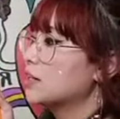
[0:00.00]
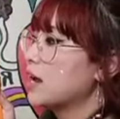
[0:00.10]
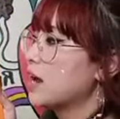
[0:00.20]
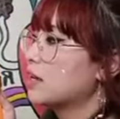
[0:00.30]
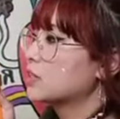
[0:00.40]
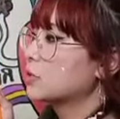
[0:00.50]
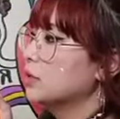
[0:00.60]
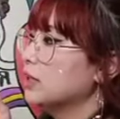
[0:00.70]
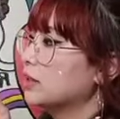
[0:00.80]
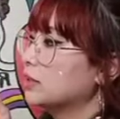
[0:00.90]
as
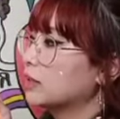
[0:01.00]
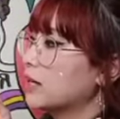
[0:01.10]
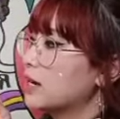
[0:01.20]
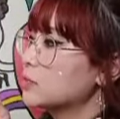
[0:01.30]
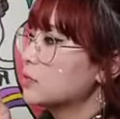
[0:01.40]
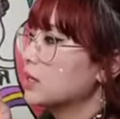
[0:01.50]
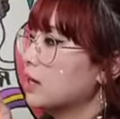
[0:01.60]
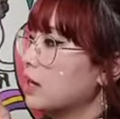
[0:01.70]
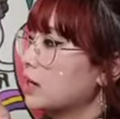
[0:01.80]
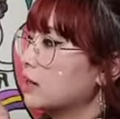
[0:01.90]
quickly as we can.